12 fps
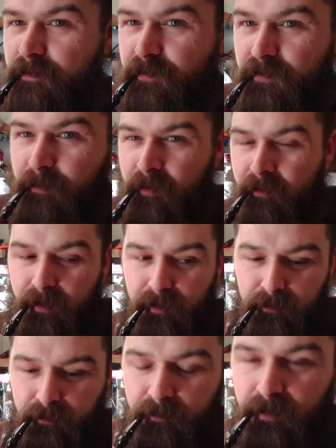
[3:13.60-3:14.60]
trip
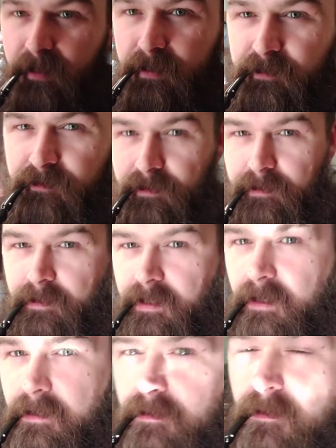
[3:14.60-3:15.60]
around the garage real
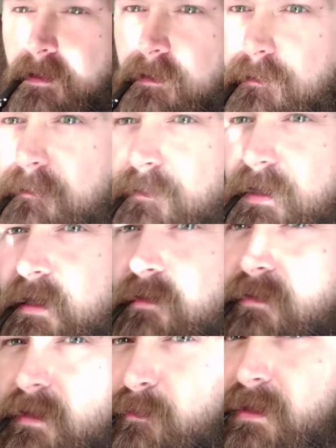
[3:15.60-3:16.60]
quick. I
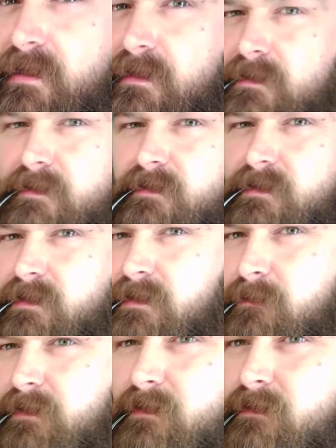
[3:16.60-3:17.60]
didn't really plan on doing
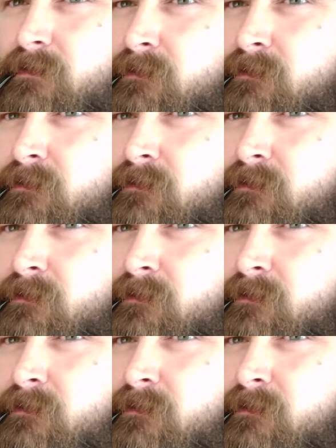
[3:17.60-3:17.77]
that, but